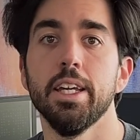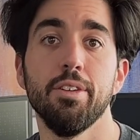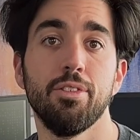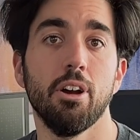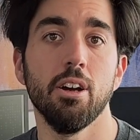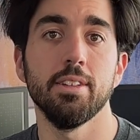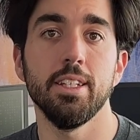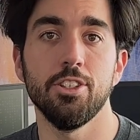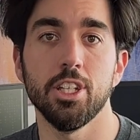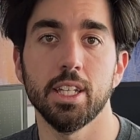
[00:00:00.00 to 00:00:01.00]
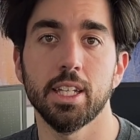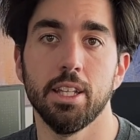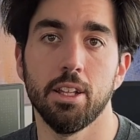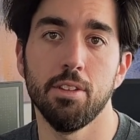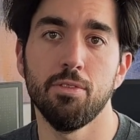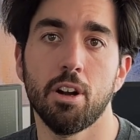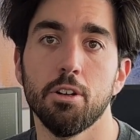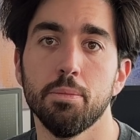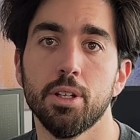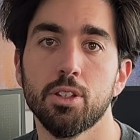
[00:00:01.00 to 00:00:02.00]
if you are teaching in an
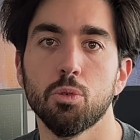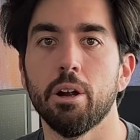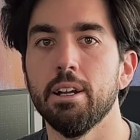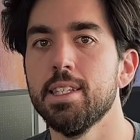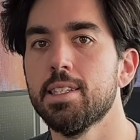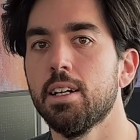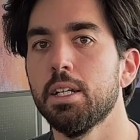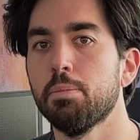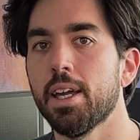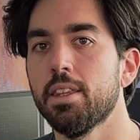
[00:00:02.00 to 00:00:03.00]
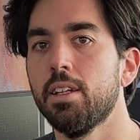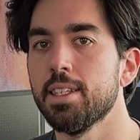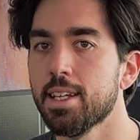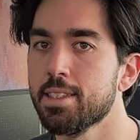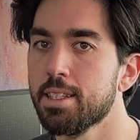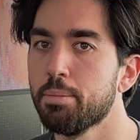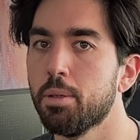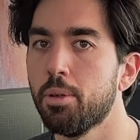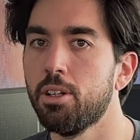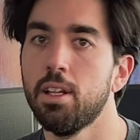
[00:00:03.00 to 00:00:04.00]
environment where installing Python is
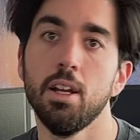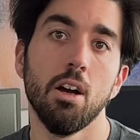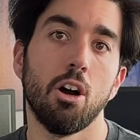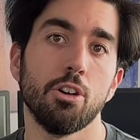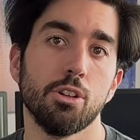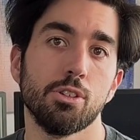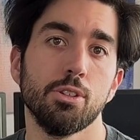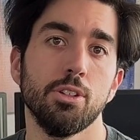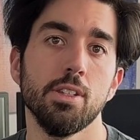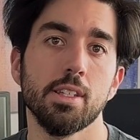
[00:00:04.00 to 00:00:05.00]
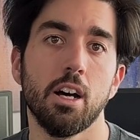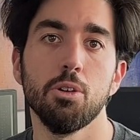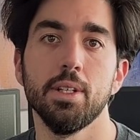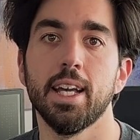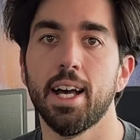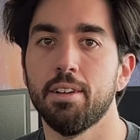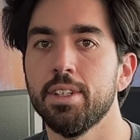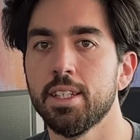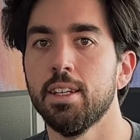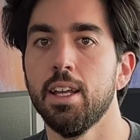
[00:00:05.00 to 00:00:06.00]
acceptable, or your students already have
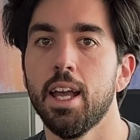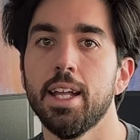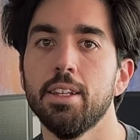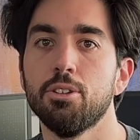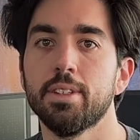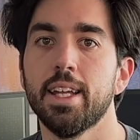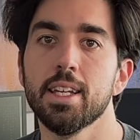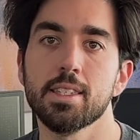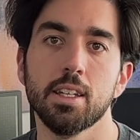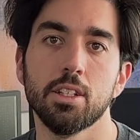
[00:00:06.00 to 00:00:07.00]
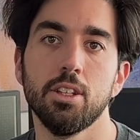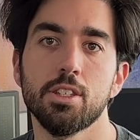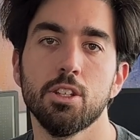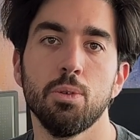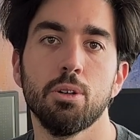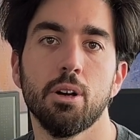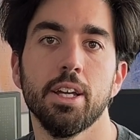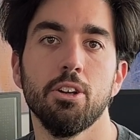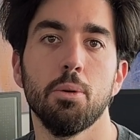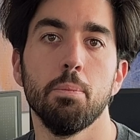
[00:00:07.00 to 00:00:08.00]
it, and your task doesn't
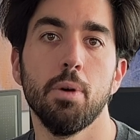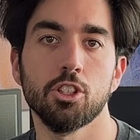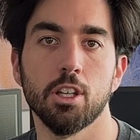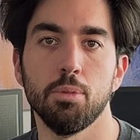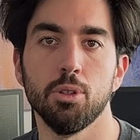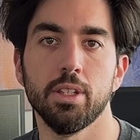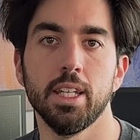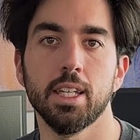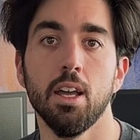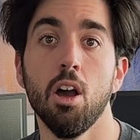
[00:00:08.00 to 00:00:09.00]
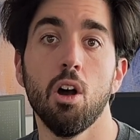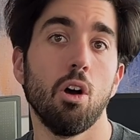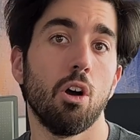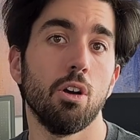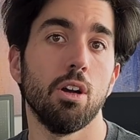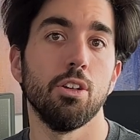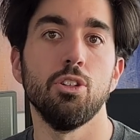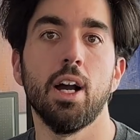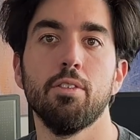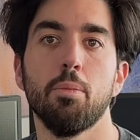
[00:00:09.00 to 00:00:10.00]
require much computing, or
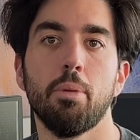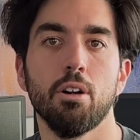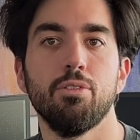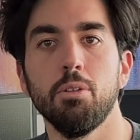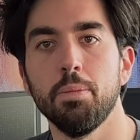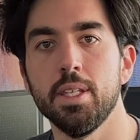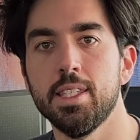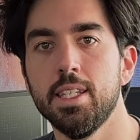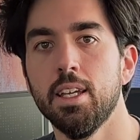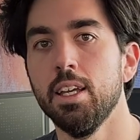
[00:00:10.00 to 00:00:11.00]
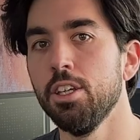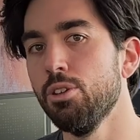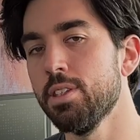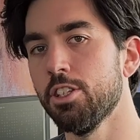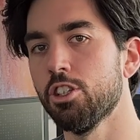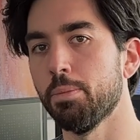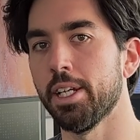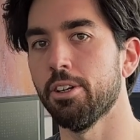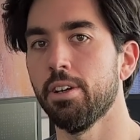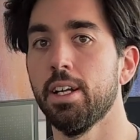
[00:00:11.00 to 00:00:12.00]
you have a powerful PC, using
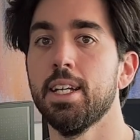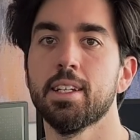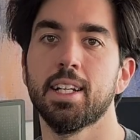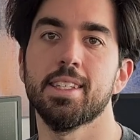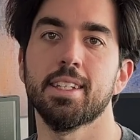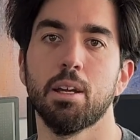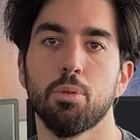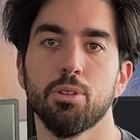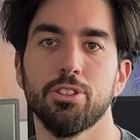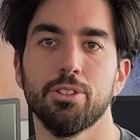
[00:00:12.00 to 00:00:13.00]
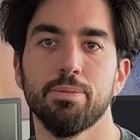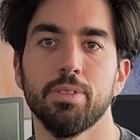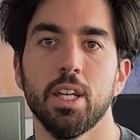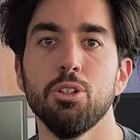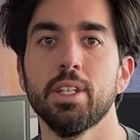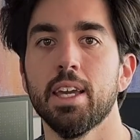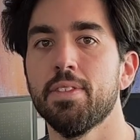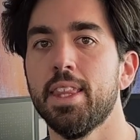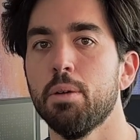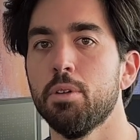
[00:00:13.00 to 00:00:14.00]
Jupyter is a classic approach. You
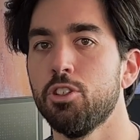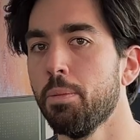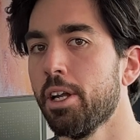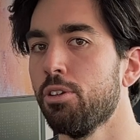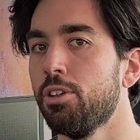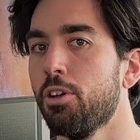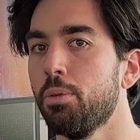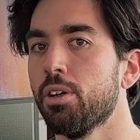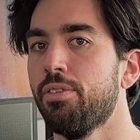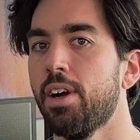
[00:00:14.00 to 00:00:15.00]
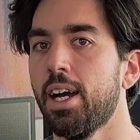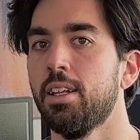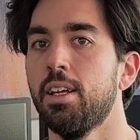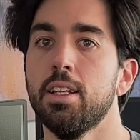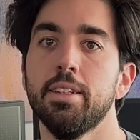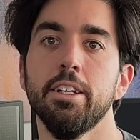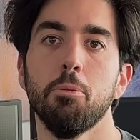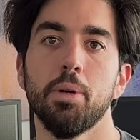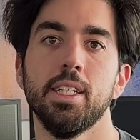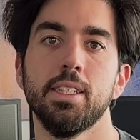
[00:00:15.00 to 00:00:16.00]
give them a Jupyter Notebook file, they
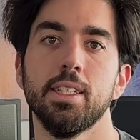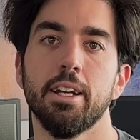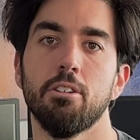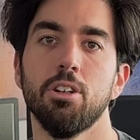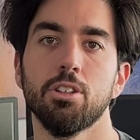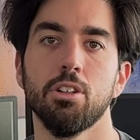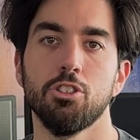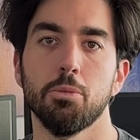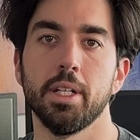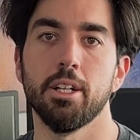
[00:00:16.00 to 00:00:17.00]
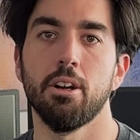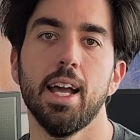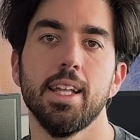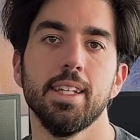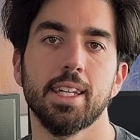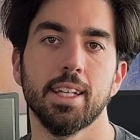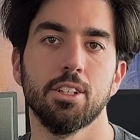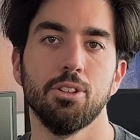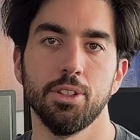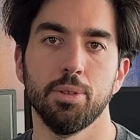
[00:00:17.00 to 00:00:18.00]
open it in their local Jupyter, and they can
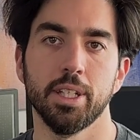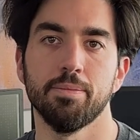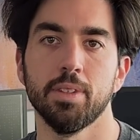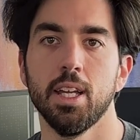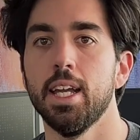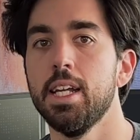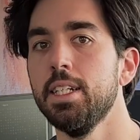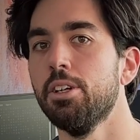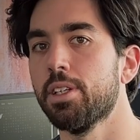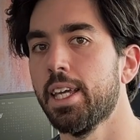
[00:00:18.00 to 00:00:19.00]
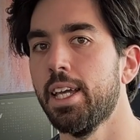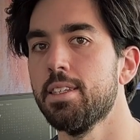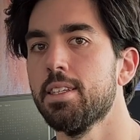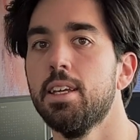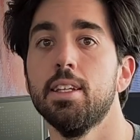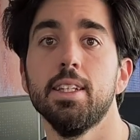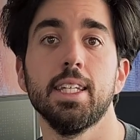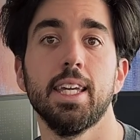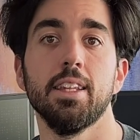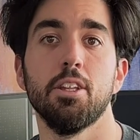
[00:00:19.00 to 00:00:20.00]
code away. In either case, they
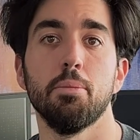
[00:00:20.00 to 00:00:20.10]
get the